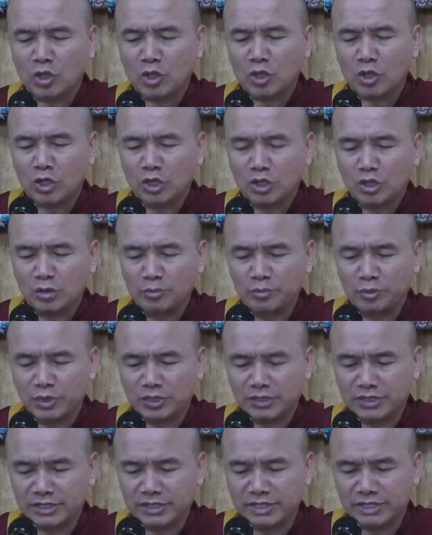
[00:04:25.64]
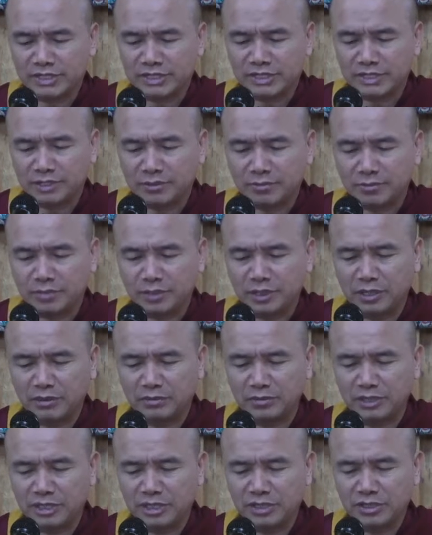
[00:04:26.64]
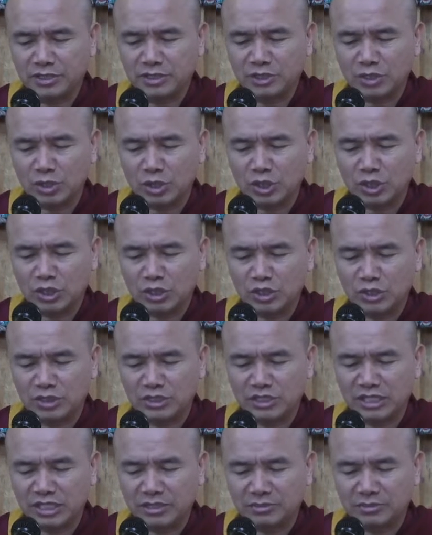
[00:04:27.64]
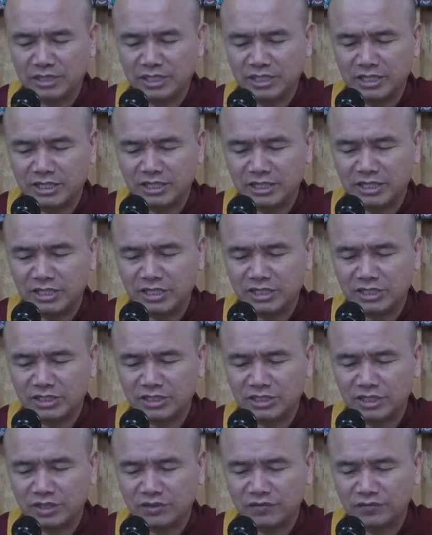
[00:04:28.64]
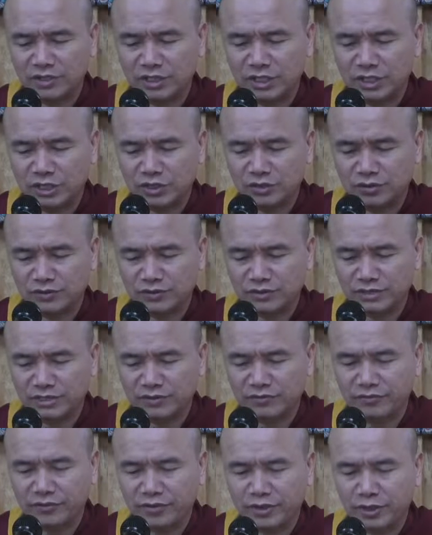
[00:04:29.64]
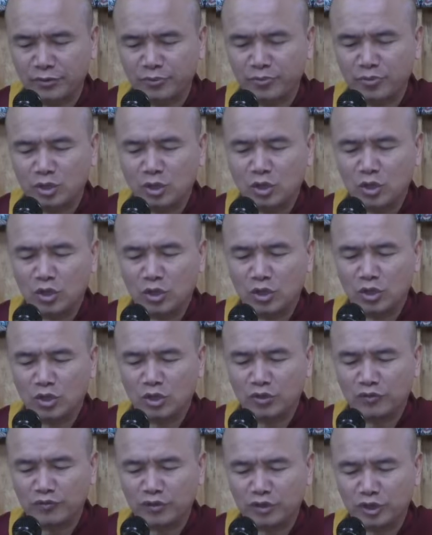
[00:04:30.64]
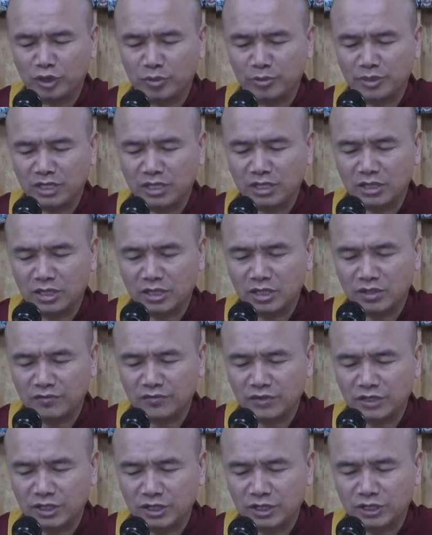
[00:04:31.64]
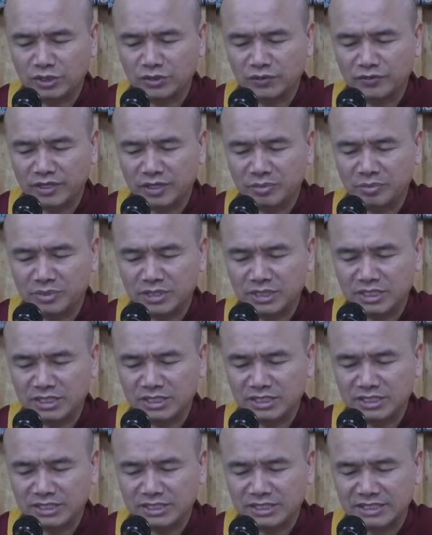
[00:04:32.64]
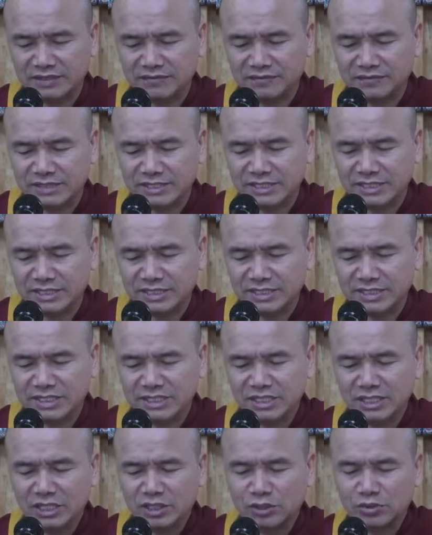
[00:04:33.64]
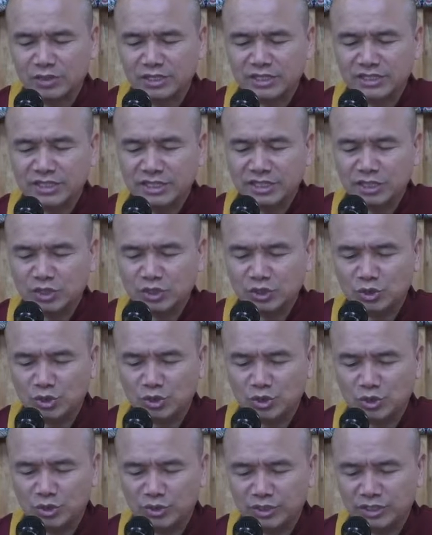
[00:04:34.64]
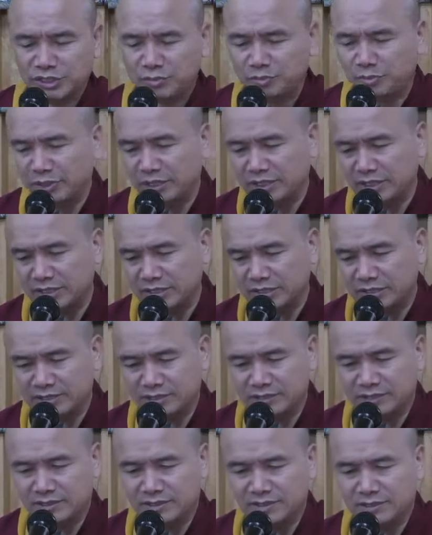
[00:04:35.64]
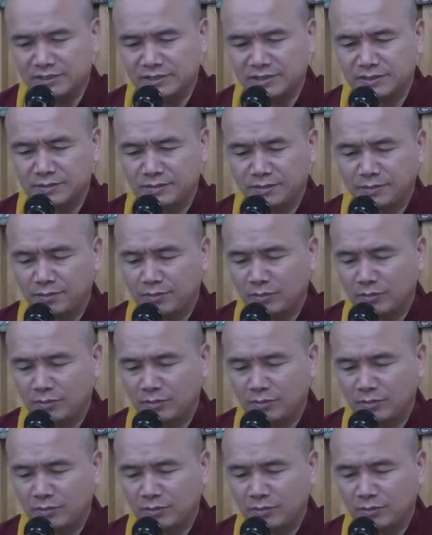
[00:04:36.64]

All composite things are impermanent, all contaminated things are of the nature of suffering, all phenomena are of the nature of emptiness and selflessness, transcending sorrow is peace.